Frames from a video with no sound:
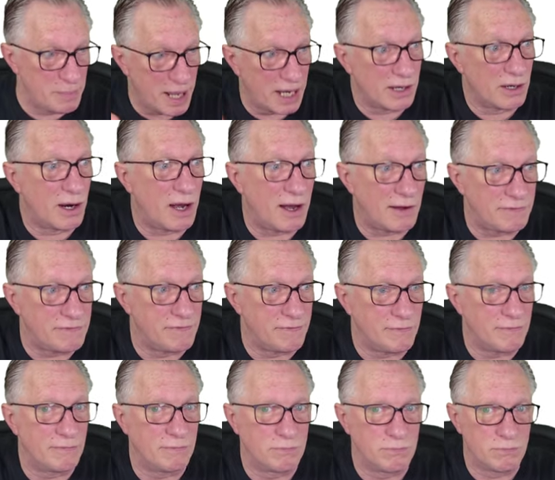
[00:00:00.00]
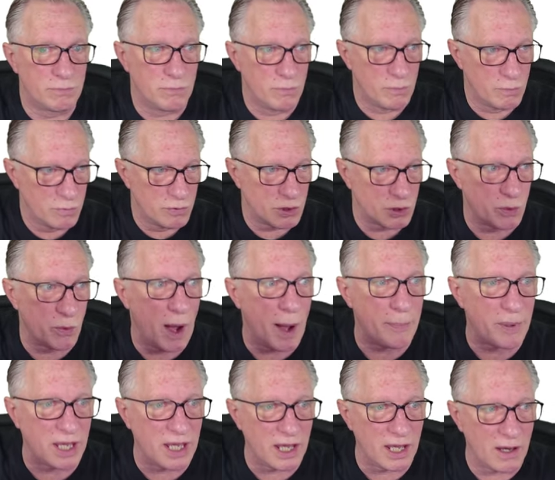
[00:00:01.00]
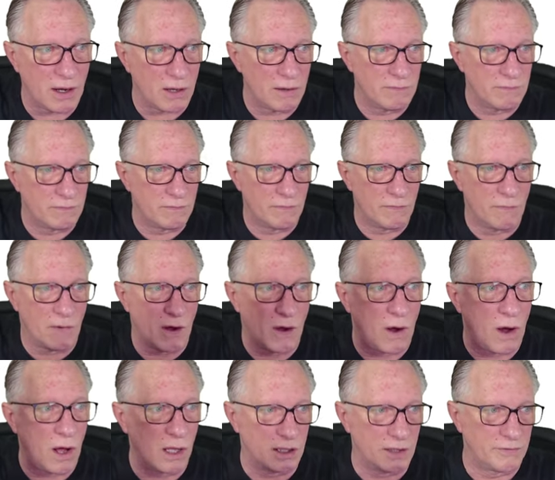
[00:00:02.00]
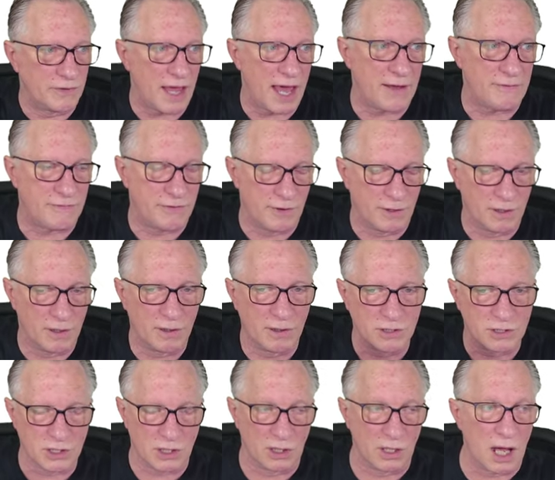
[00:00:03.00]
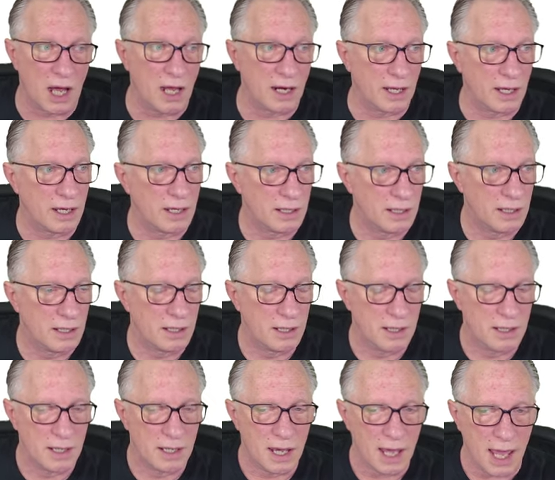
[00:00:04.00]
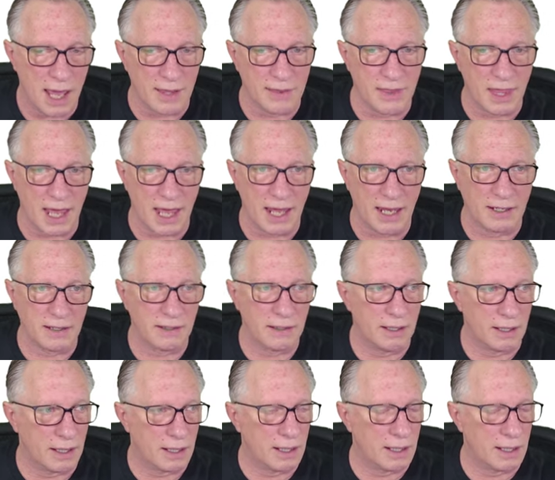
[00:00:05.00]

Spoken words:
better off swapping all of that for Solana and then